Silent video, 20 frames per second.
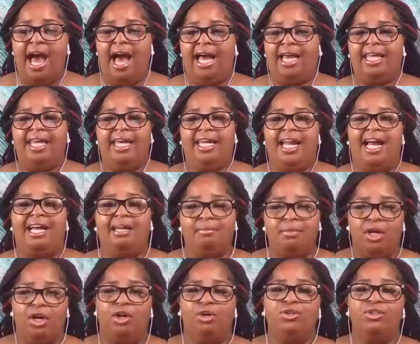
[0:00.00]
Again, I
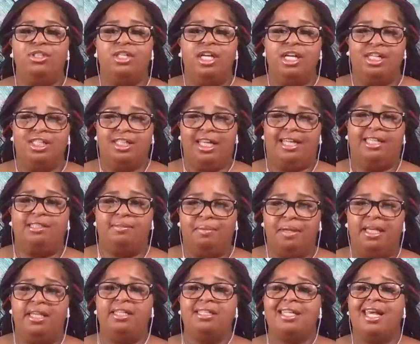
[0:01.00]
am your host, Shay
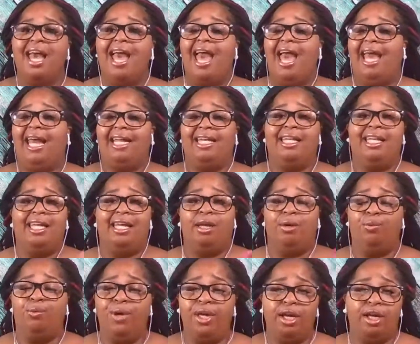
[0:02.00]
Speaks, and
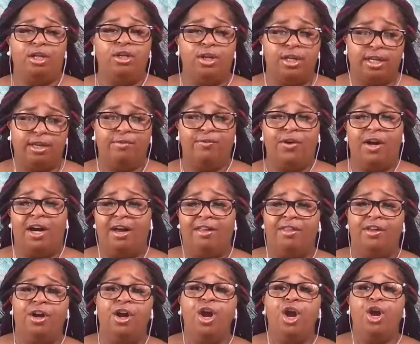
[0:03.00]
we are looking for
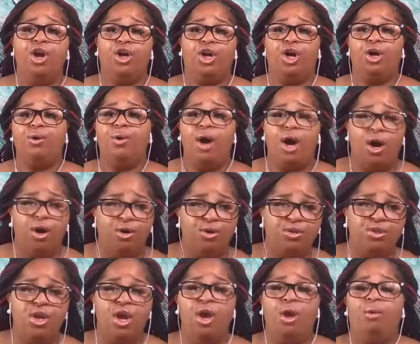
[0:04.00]
other
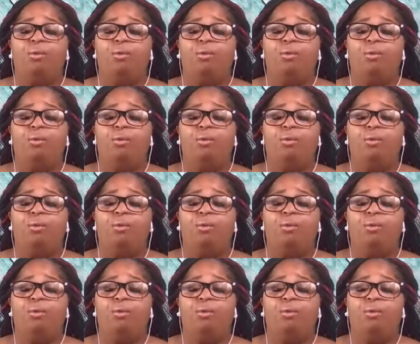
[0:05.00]
co-hosts.